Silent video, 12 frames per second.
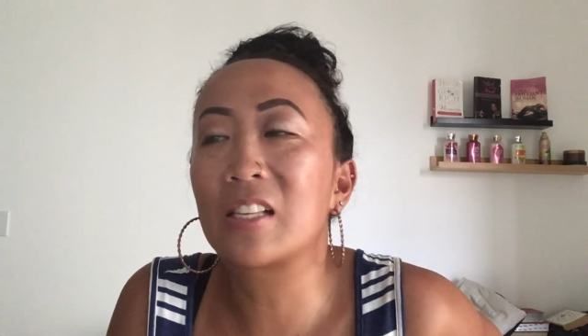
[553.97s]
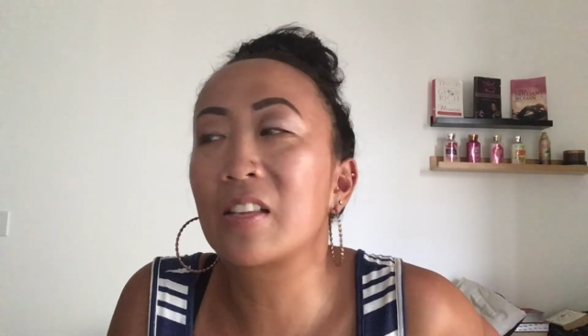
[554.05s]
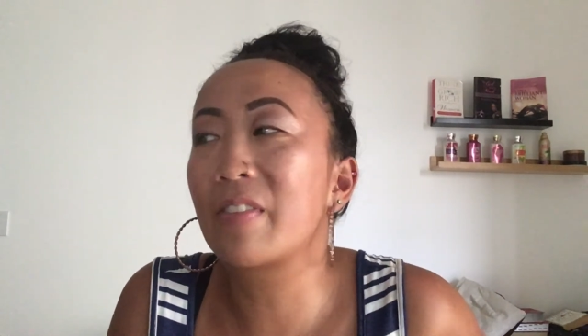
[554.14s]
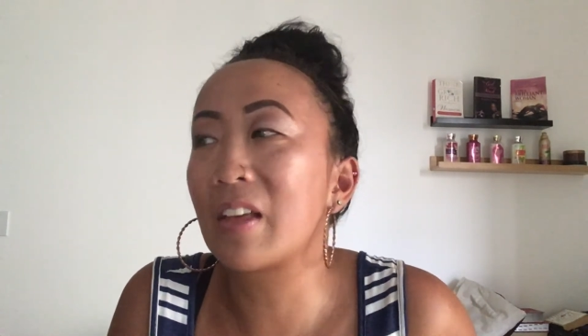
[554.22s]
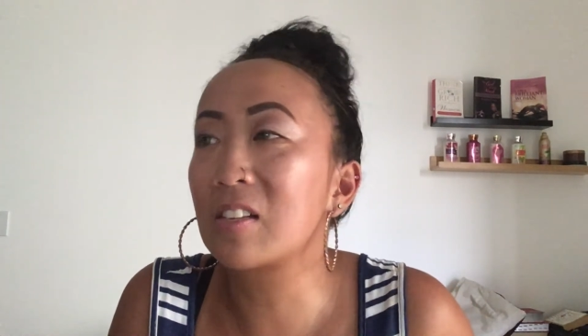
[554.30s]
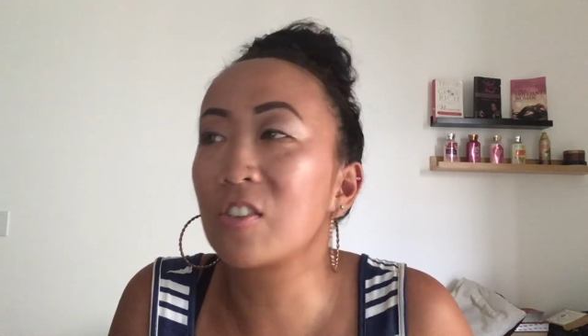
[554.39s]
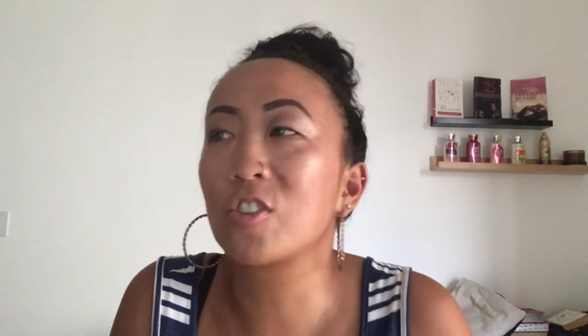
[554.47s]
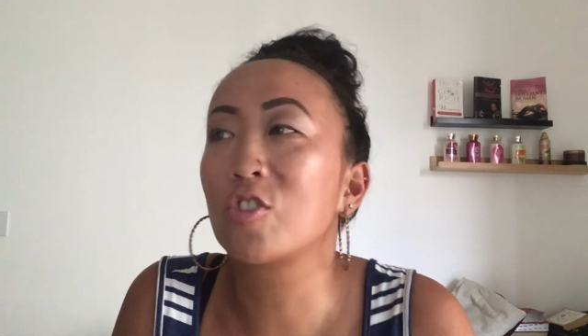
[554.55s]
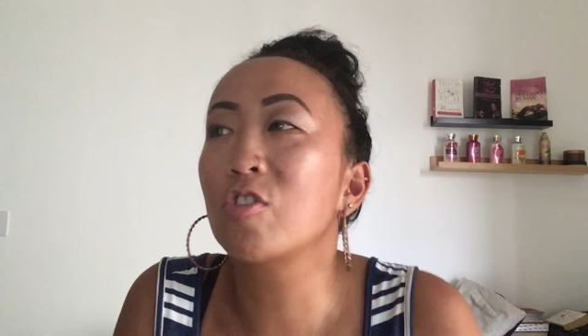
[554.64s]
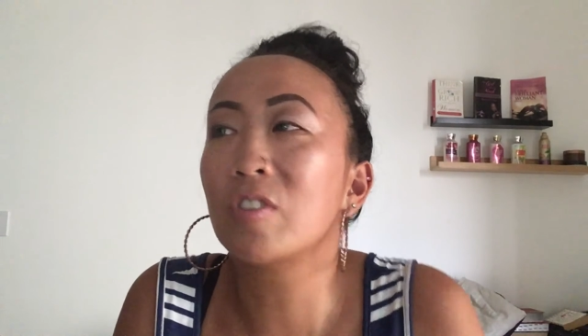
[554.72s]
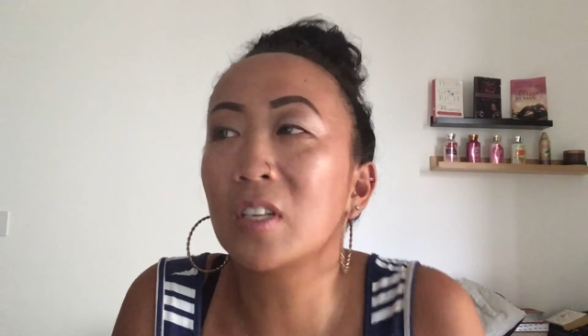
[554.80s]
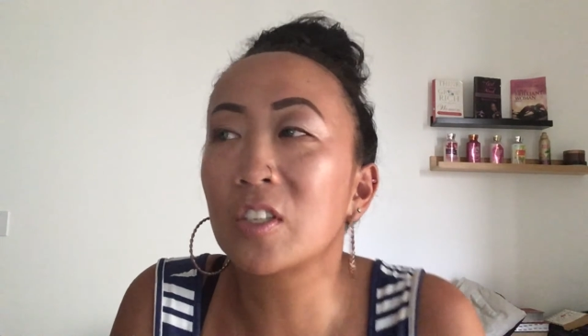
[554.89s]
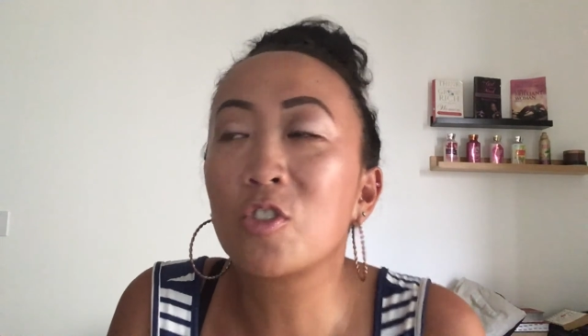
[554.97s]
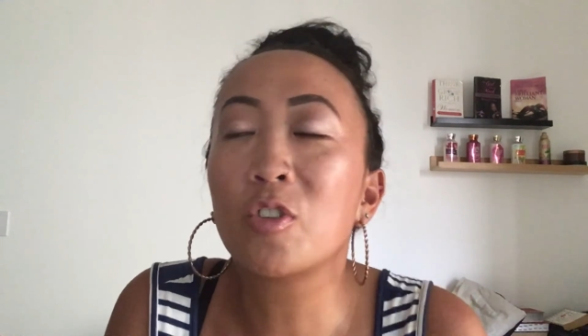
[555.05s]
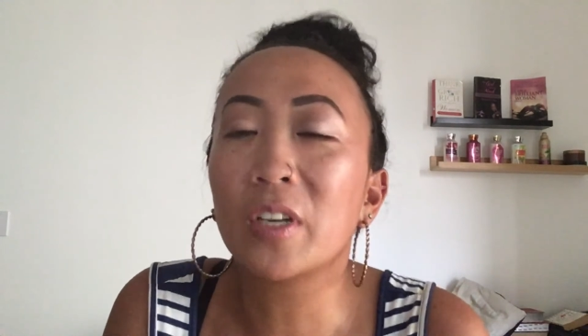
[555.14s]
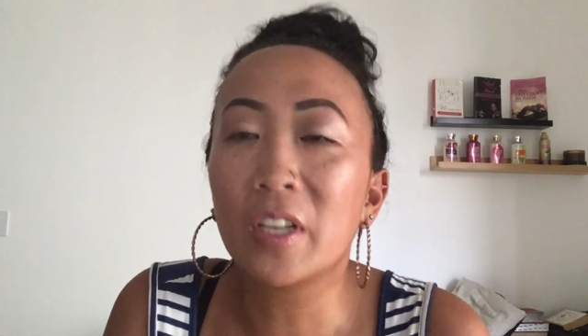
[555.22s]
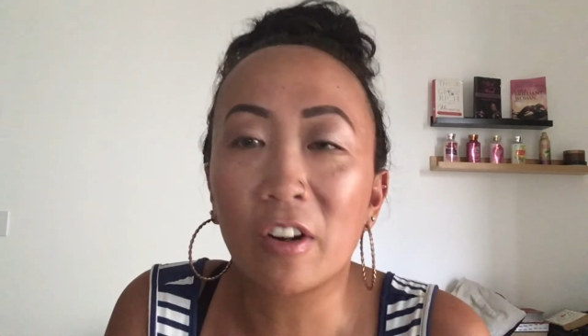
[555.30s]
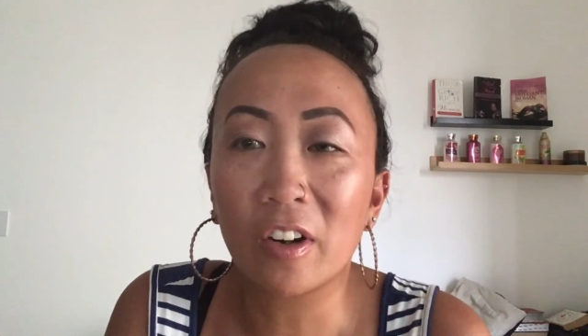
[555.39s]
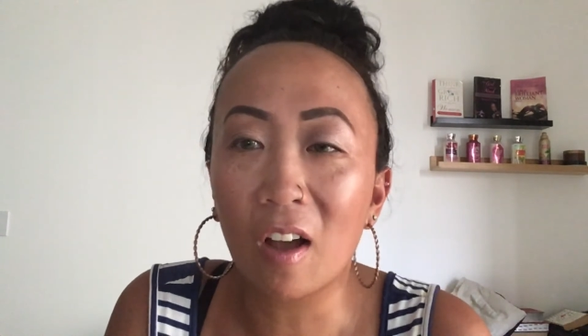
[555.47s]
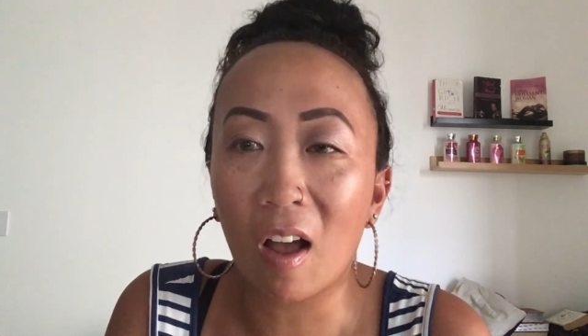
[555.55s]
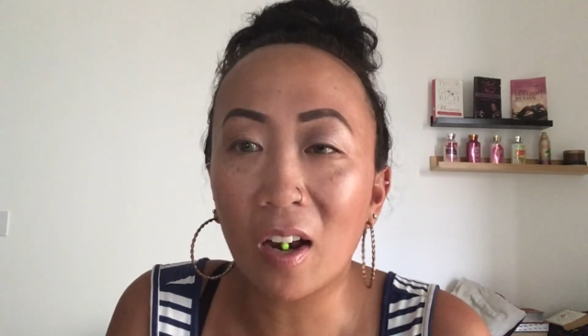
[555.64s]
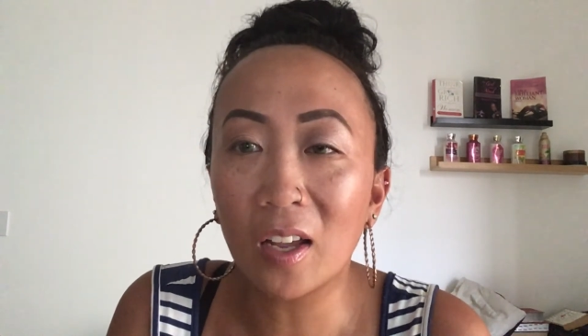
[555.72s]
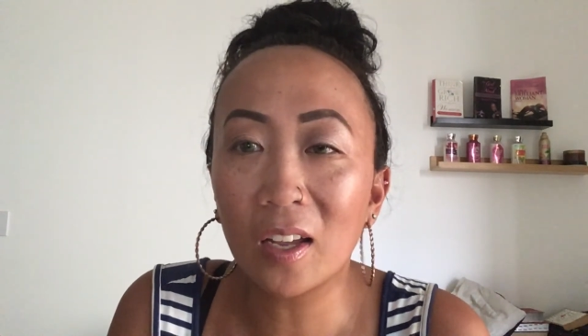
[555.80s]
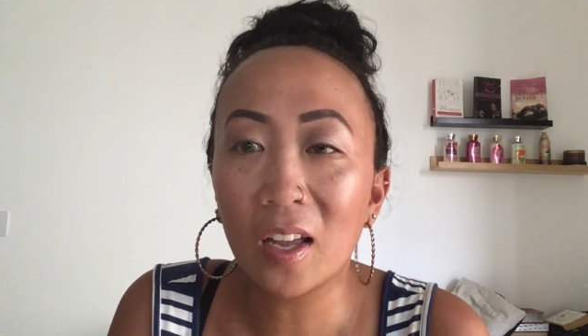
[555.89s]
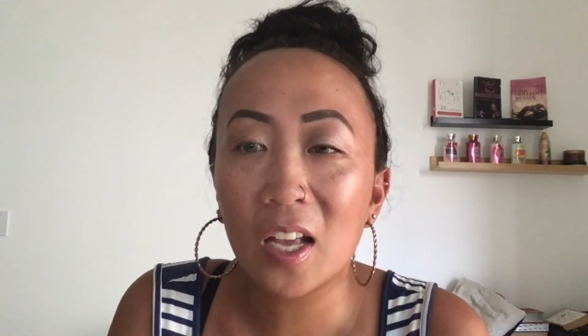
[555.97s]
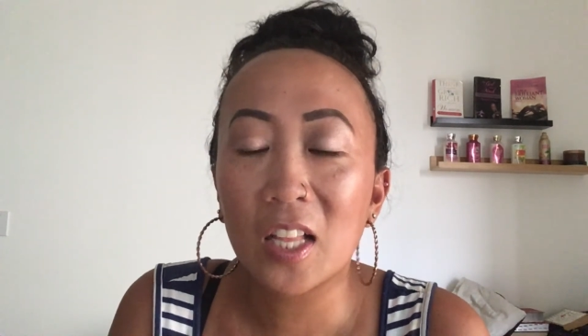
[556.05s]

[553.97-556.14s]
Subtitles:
that's our truly our calling,